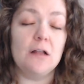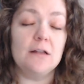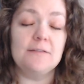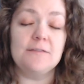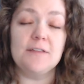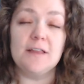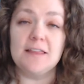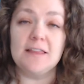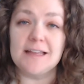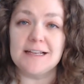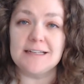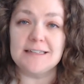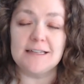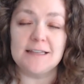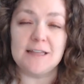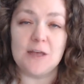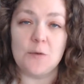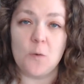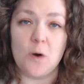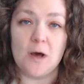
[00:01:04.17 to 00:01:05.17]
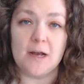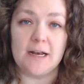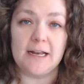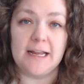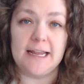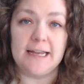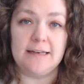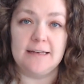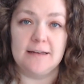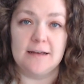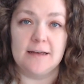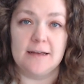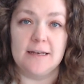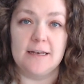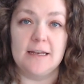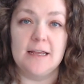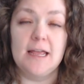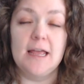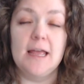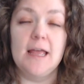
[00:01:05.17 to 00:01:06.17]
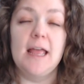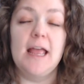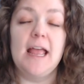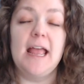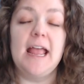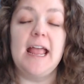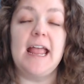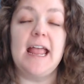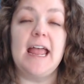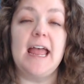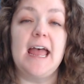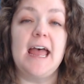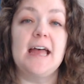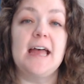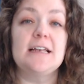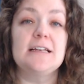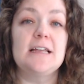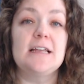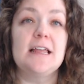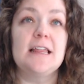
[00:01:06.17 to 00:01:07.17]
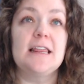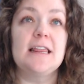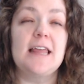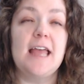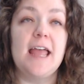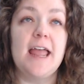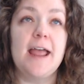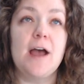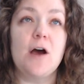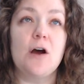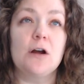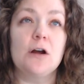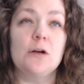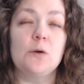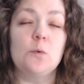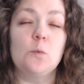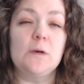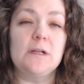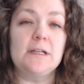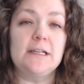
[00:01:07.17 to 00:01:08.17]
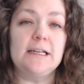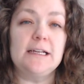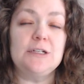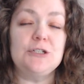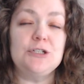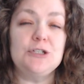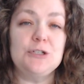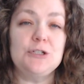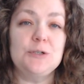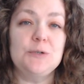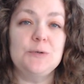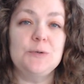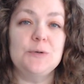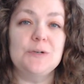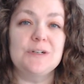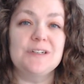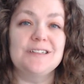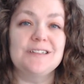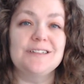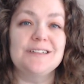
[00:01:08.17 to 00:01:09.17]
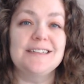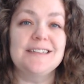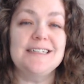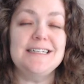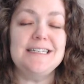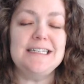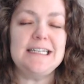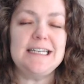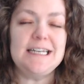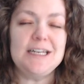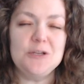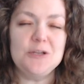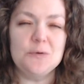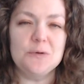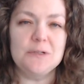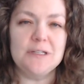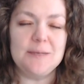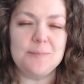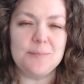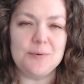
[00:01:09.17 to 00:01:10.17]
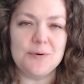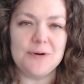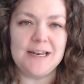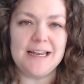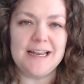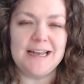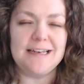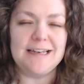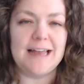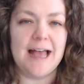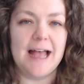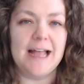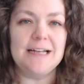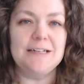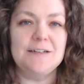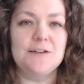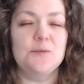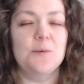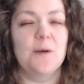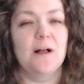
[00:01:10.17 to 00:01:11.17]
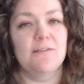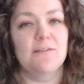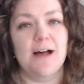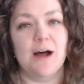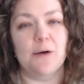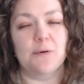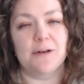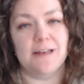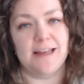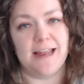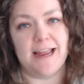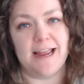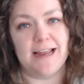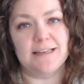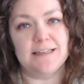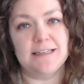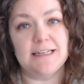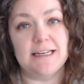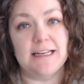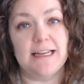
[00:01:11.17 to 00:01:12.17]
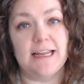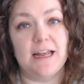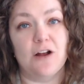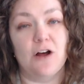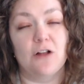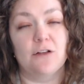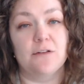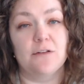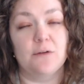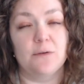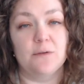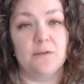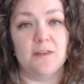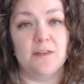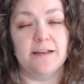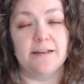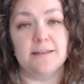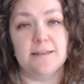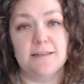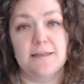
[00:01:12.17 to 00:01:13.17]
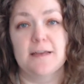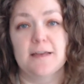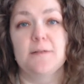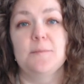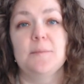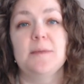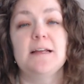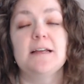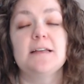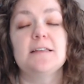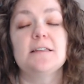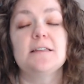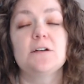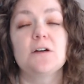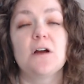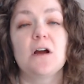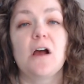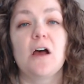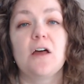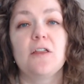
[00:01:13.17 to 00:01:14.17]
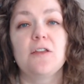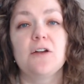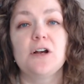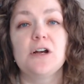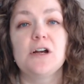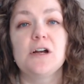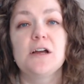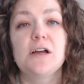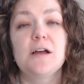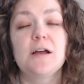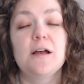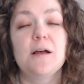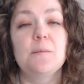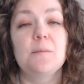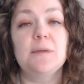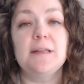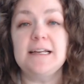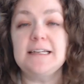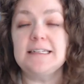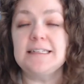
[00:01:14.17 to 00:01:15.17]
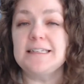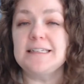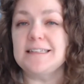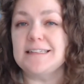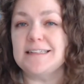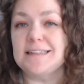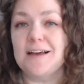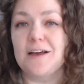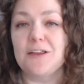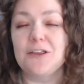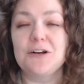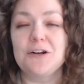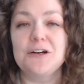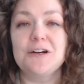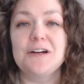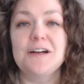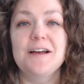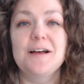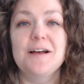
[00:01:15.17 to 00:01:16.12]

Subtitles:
of the things that they want to get done. And they aren't willing to continually put in 9 to 12 hour days to get all of those things done, because there are other places, other